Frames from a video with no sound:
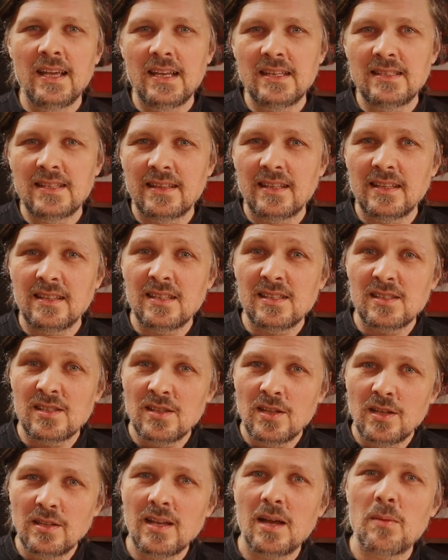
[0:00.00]
is that it is
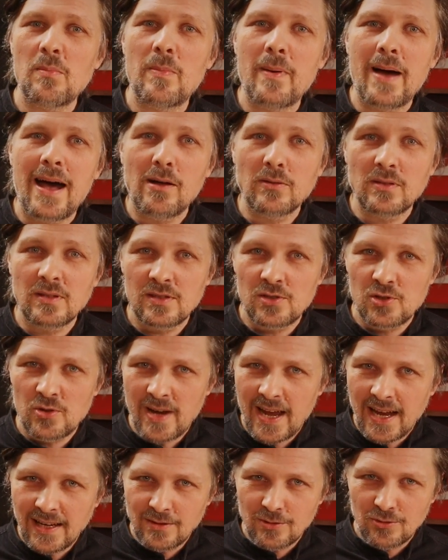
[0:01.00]
not about
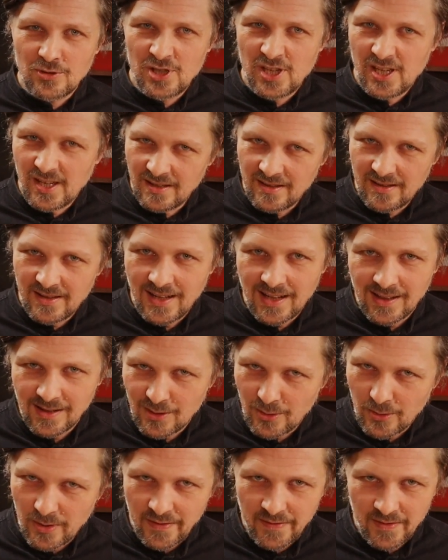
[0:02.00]
trying to cheat the
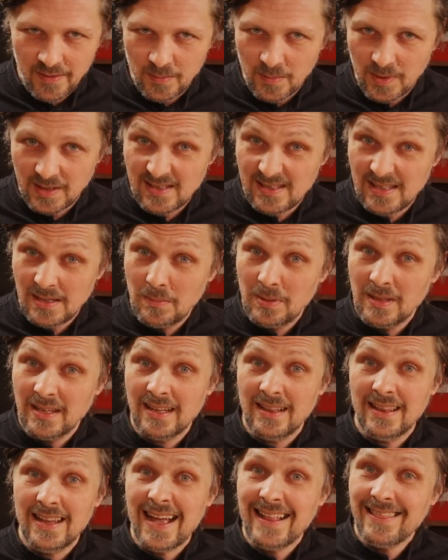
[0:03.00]
algorithm, but
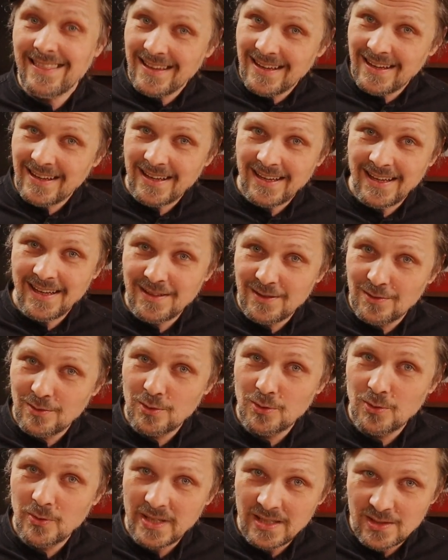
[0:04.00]
simply letting it
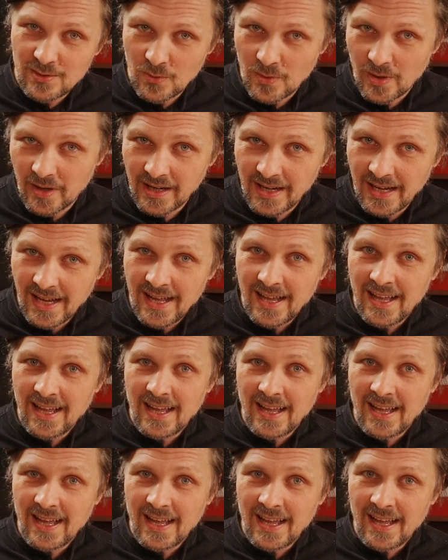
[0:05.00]
do its work,